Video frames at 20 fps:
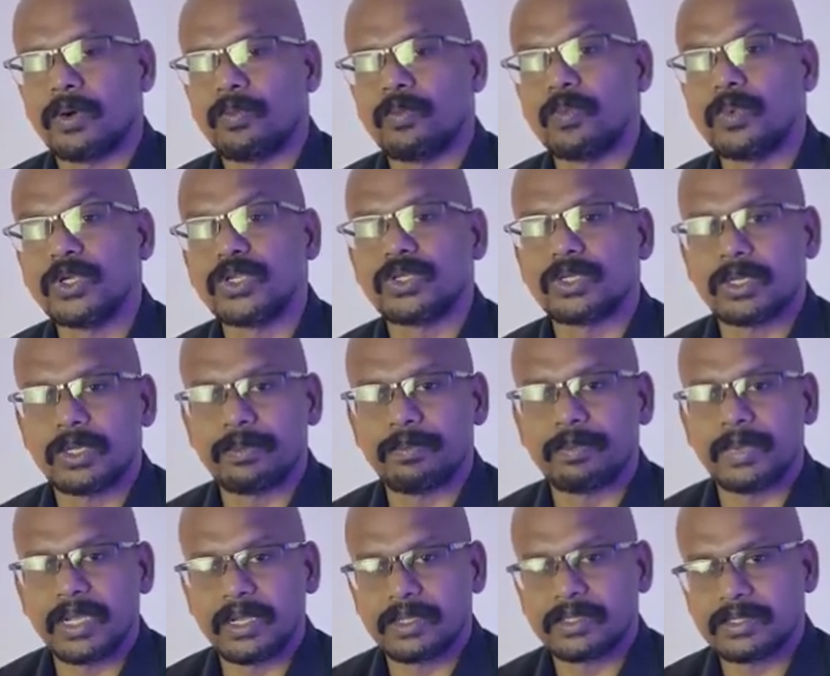Vision
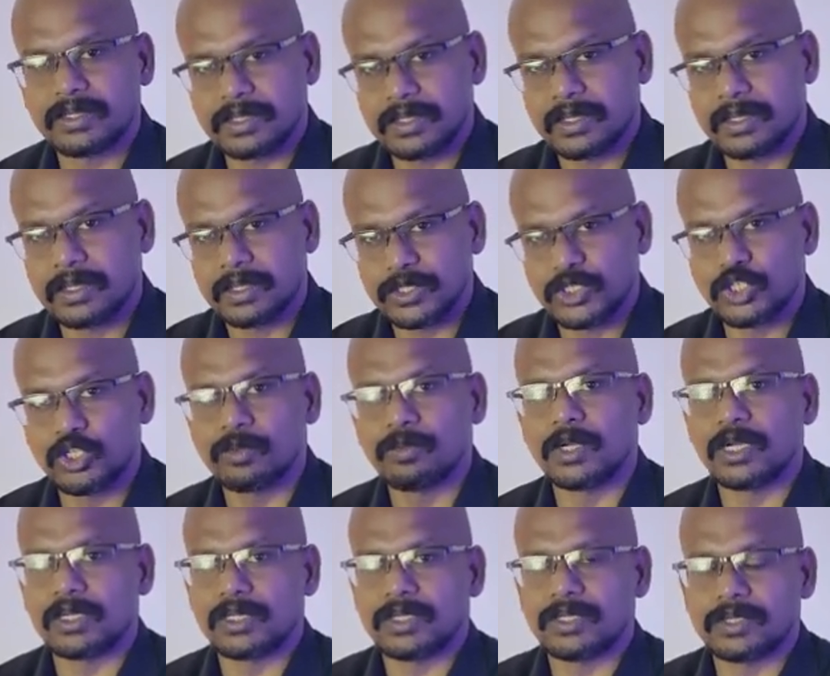based
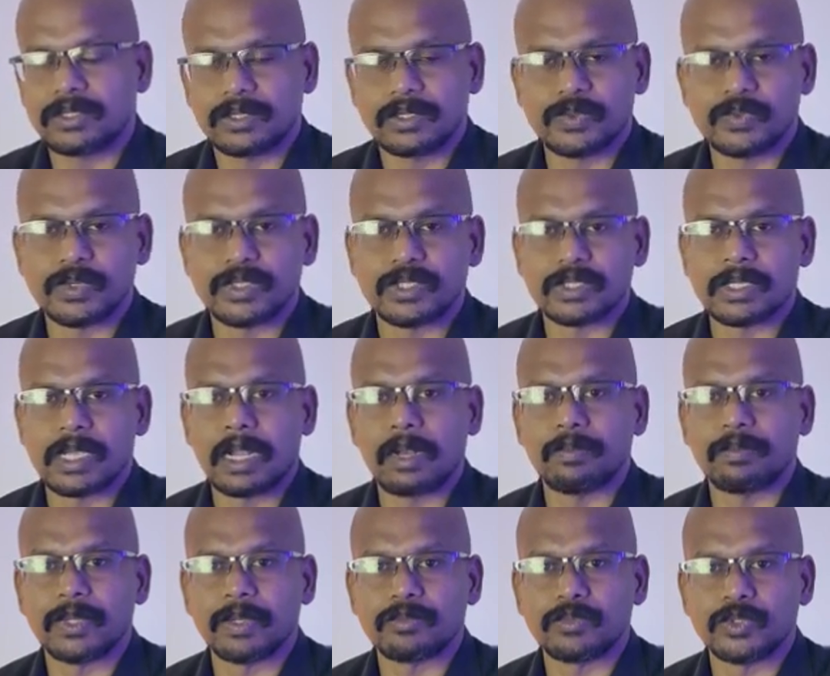stimulations which
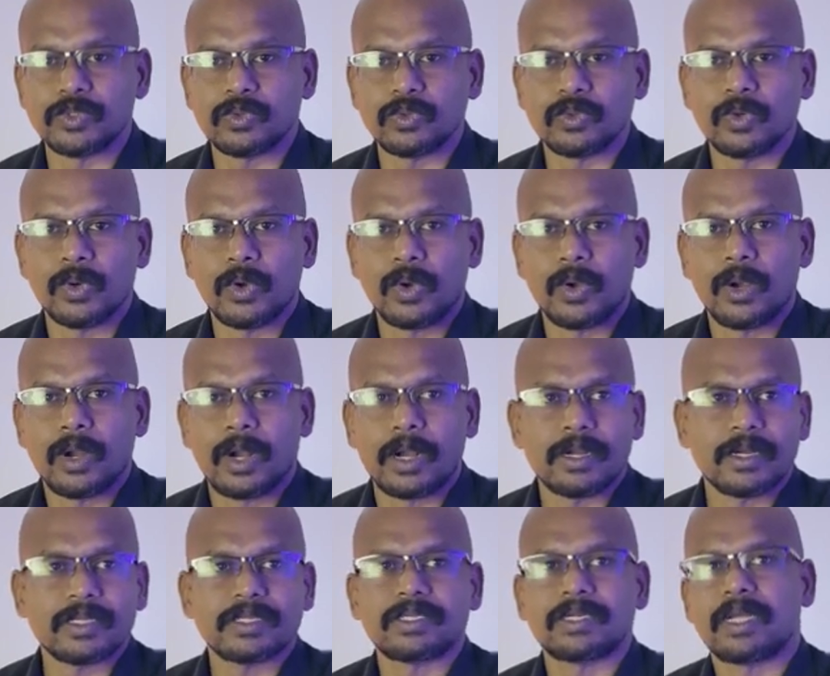help them to
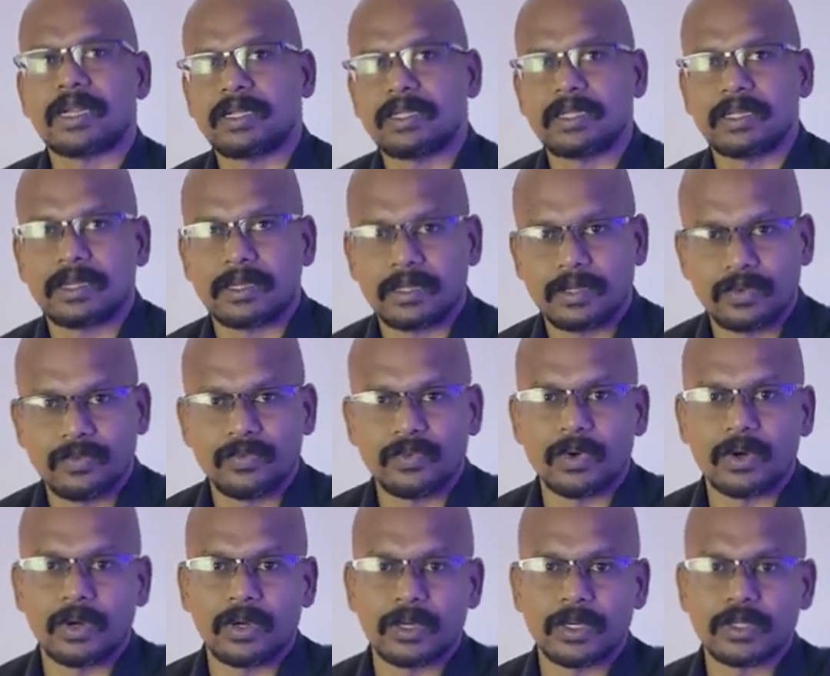understand the
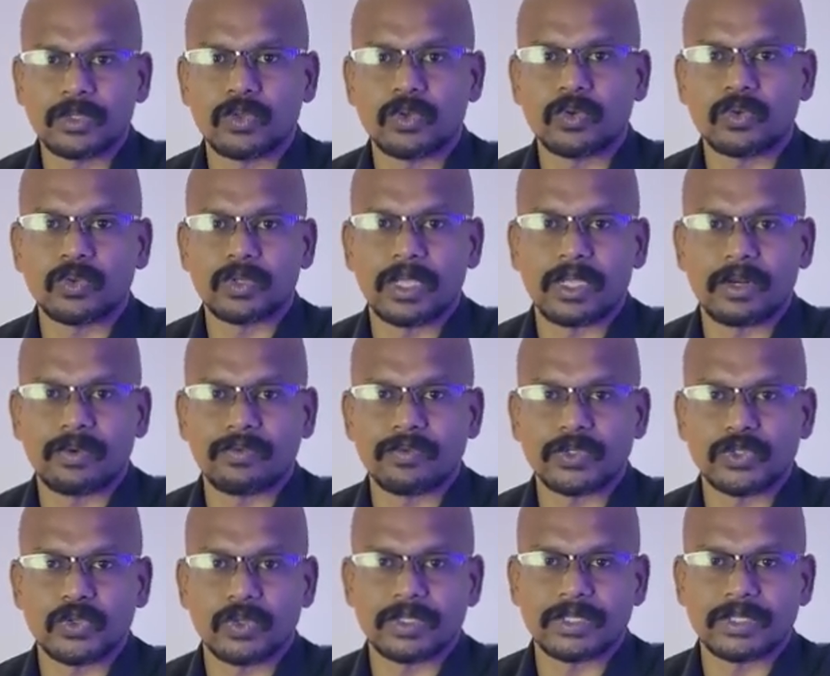world through their visual